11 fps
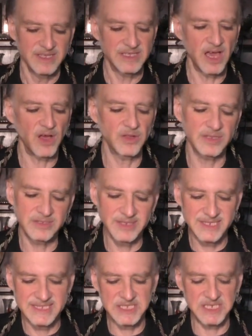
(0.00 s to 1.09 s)
So
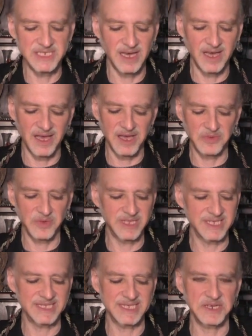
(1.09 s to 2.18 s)
let's see uh, what
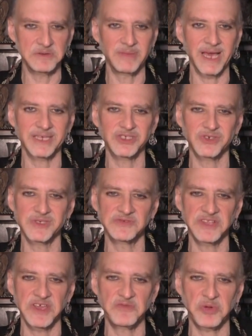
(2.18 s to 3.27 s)
the Ascended Masters
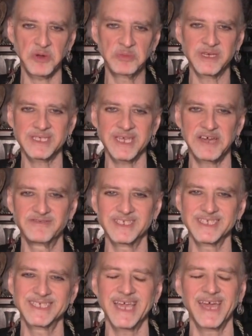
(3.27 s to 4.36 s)
of Life Purpose have
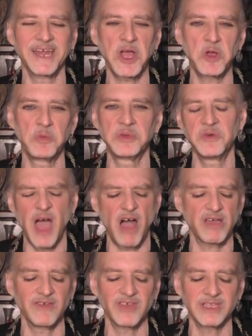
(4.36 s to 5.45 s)
to say to help you
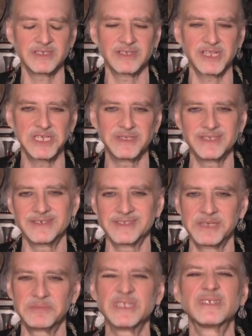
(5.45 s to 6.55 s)
out, give you a little clue, a little
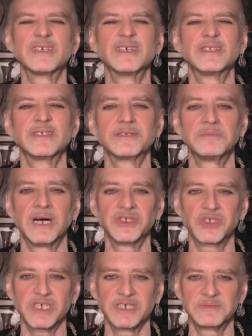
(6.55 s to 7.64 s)
tip, a little hint, a little
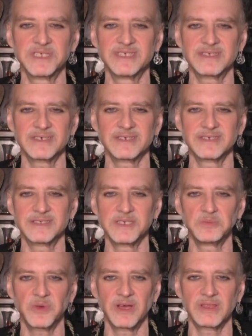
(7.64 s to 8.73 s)
mantra. Please take a nice
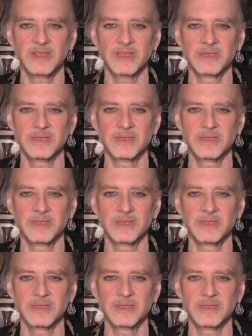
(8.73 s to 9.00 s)
deep breath.